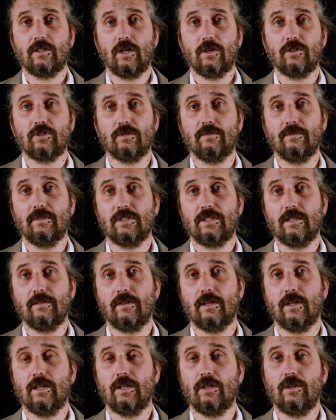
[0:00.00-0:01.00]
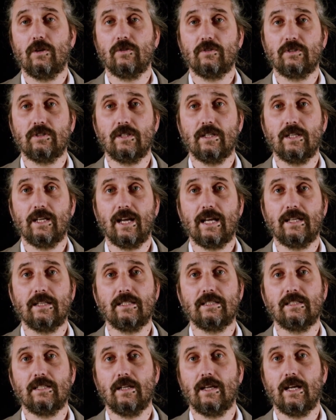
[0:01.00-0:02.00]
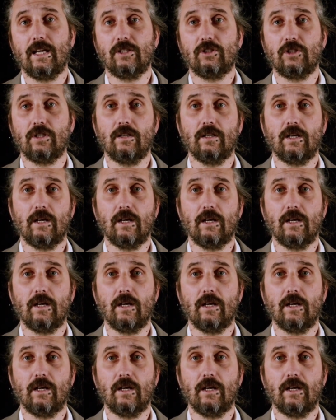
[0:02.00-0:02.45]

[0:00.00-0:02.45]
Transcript: are specifically used to guide the selection